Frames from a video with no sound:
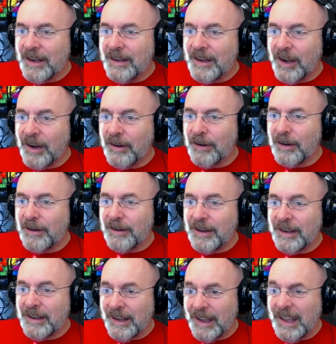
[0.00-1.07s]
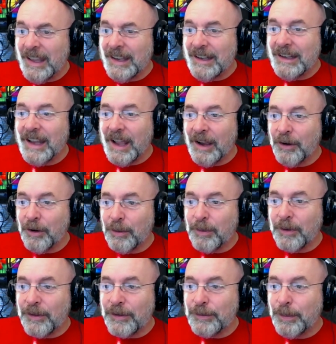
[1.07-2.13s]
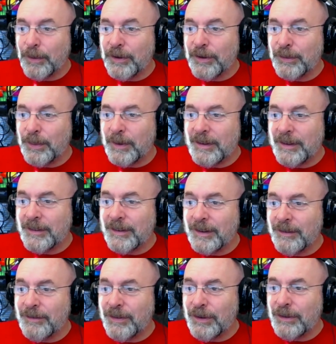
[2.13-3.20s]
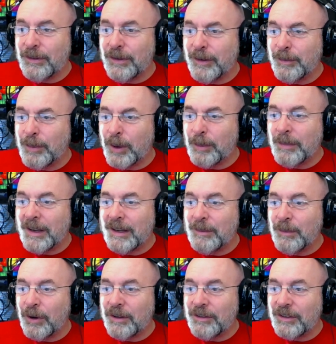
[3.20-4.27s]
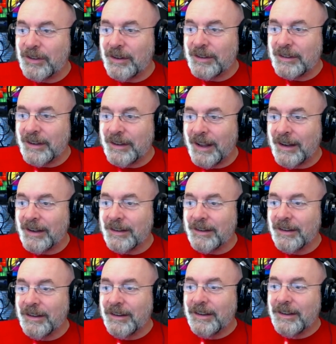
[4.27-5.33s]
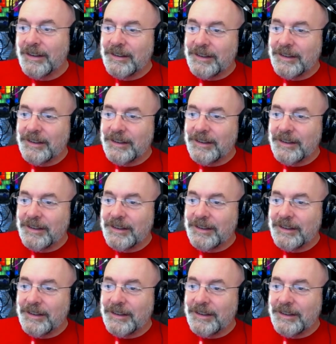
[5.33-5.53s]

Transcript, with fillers: Yikes. In an era in in an era where the sport has witnessed an infusion of more money, more engineering talent,